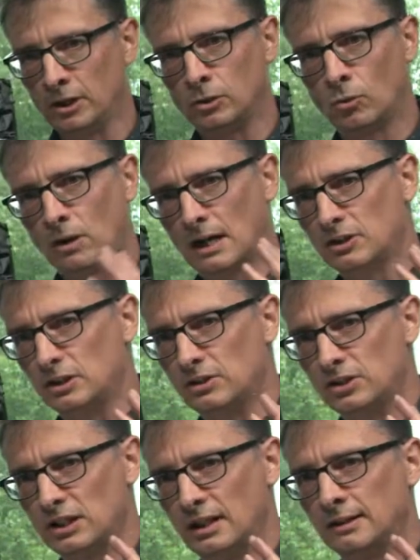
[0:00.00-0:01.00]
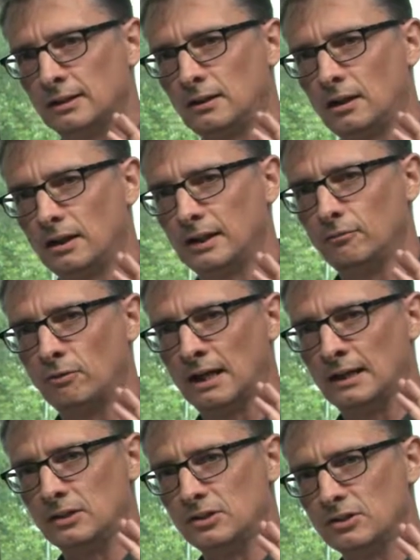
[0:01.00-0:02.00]
you're actually seeing the light
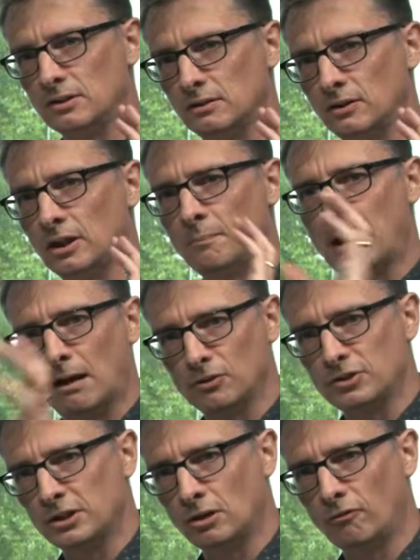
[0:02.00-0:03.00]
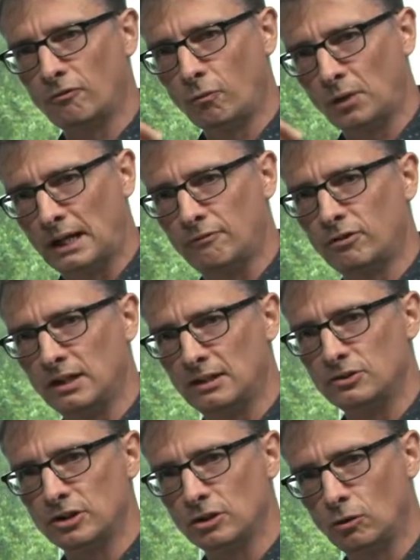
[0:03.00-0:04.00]
rays that are bouncing off whatever it
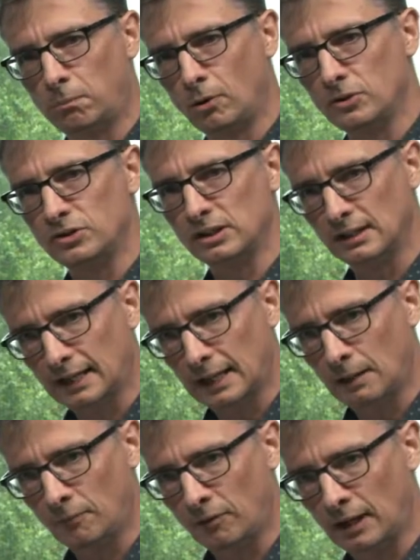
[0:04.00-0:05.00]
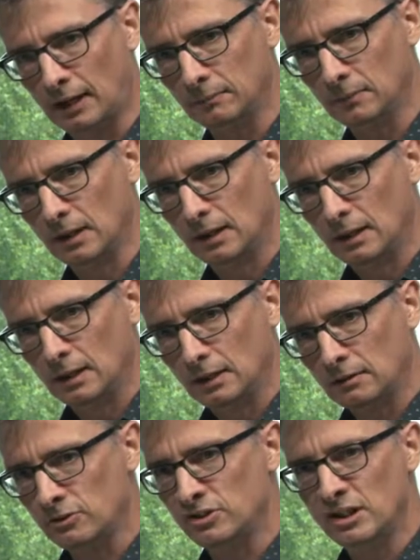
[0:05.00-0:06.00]
is that you're pointing the camera at.
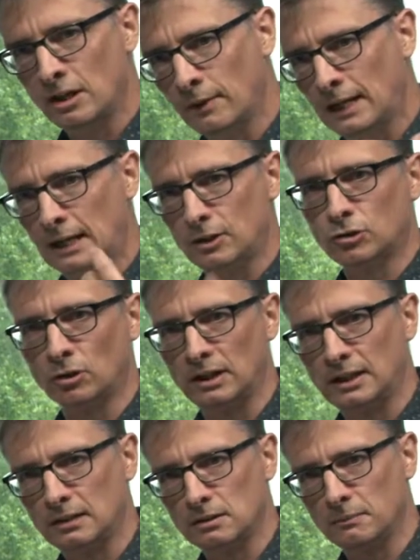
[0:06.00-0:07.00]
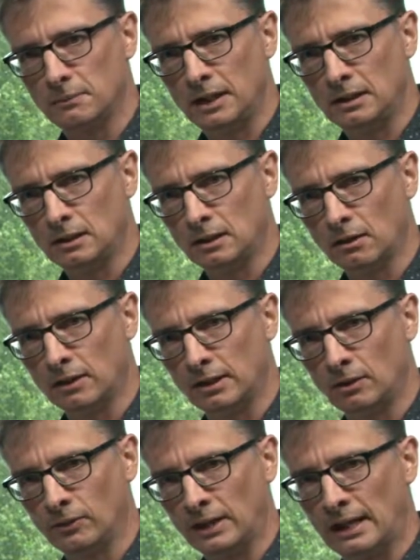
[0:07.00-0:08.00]
There is no electronic intermediate going
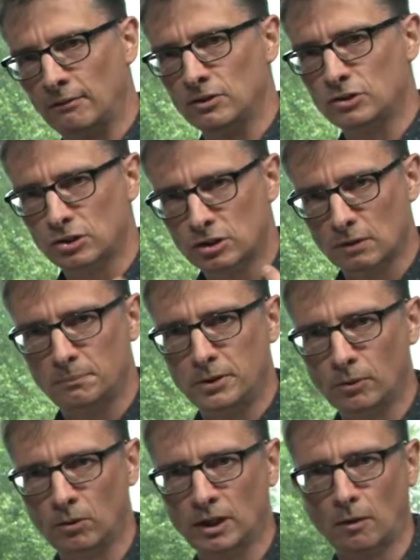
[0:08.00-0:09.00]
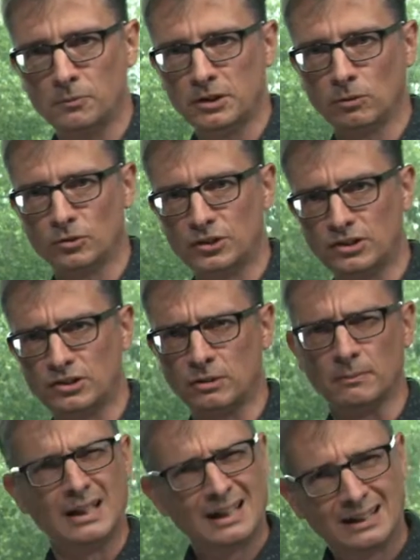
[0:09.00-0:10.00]
on there, it's just a purely optical
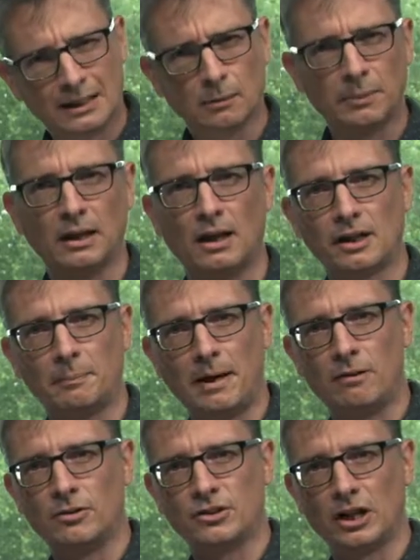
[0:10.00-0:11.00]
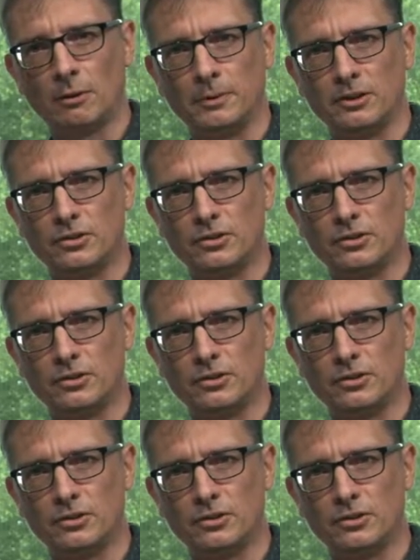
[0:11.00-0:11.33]
system, a little bit like a periscope in a